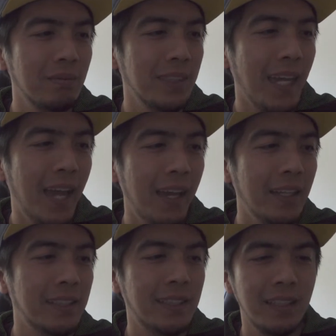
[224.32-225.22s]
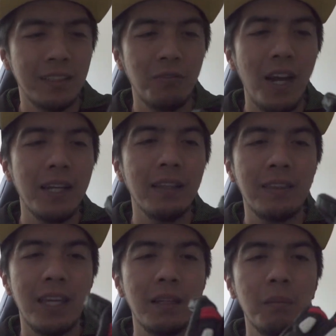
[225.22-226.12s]
yeah, it's fairly
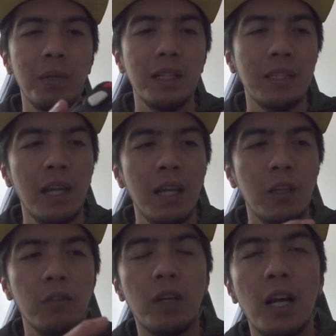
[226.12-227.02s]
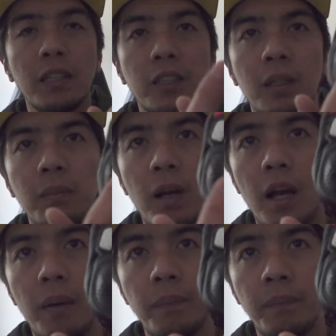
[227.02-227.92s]
thin, but you've got some
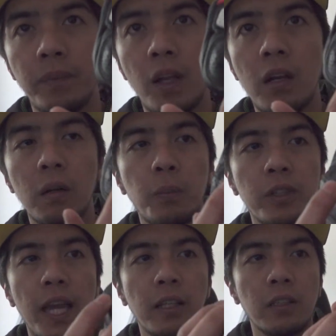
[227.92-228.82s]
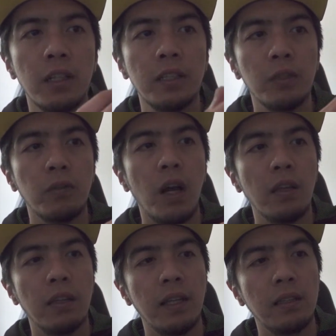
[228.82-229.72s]
knuckle protectors. You've
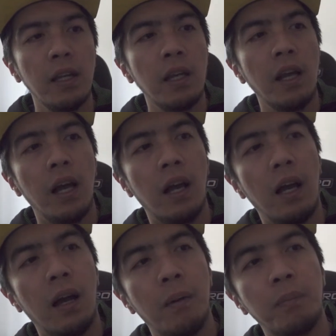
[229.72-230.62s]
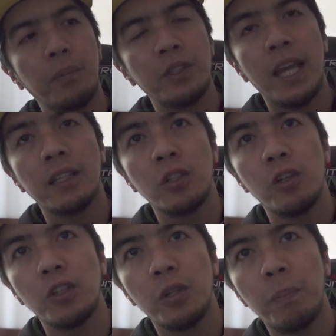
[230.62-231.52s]
got that protector
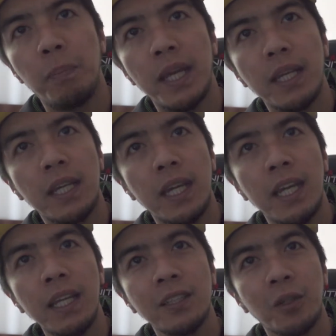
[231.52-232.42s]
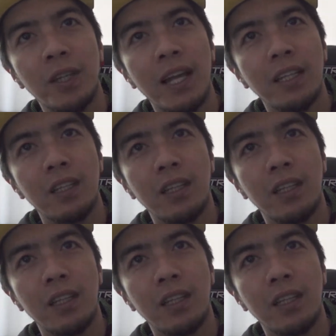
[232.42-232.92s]
on your pinky so that